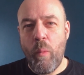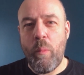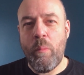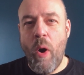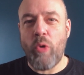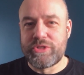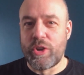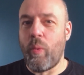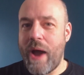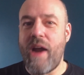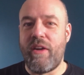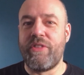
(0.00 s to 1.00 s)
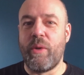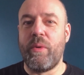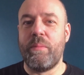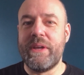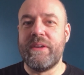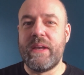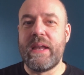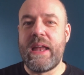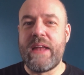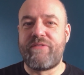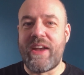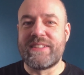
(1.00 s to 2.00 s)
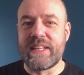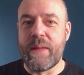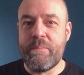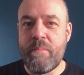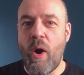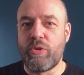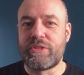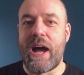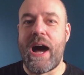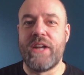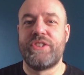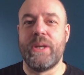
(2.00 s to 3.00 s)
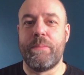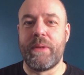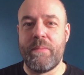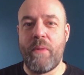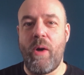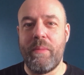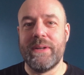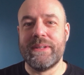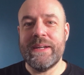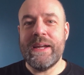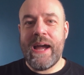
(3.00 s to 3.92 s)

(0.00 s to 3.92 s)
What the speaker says: most aware of that will be facing the most hardship at the moment,